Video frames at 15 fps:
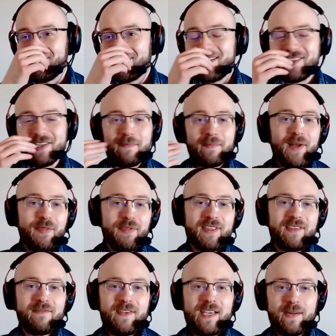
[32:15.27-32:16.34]
There's a
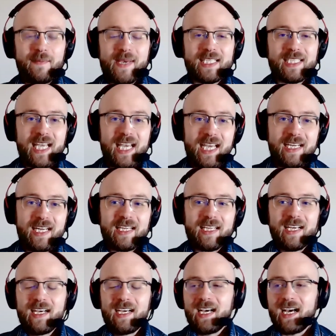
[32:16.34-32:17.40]
monthly fee to maintain it.